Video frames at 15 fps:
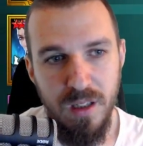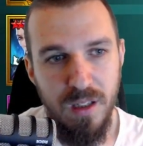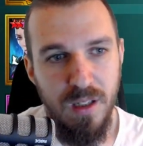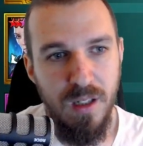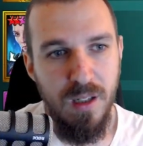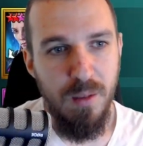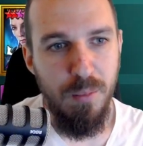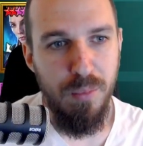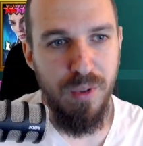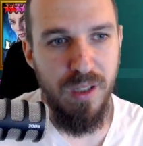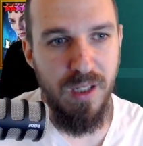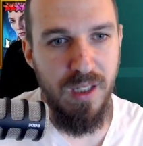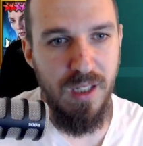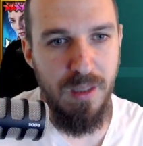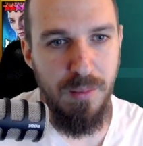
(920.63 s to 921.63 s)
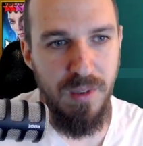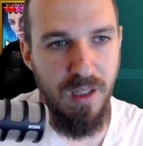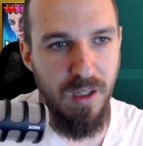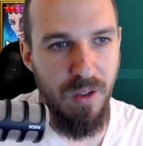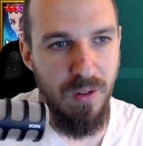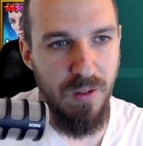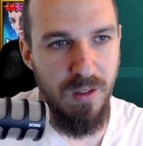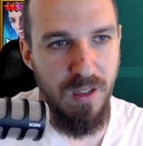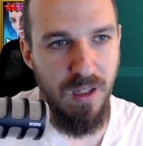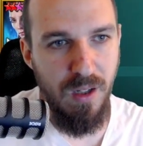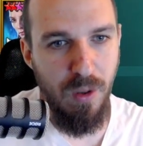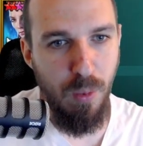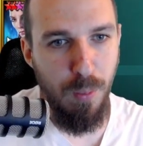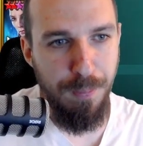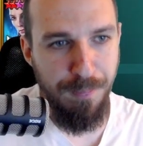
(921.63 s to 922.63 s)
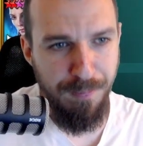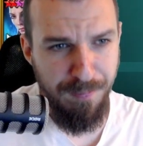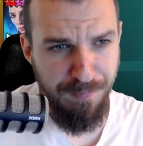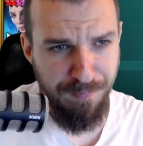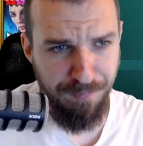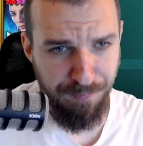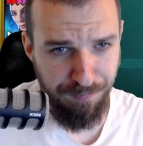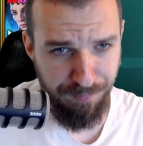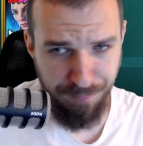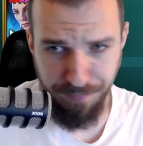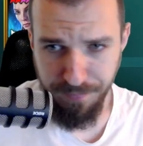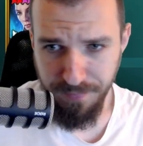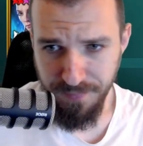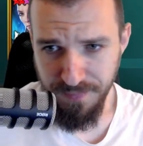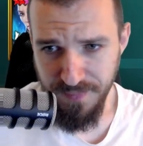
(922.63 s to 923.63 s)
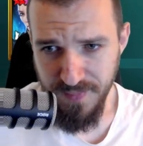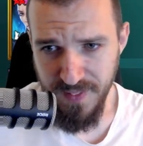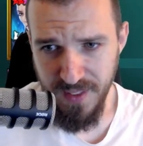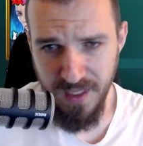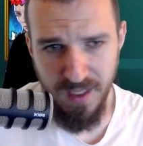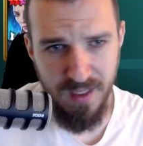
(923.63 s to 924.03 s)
bringing him down. Now, I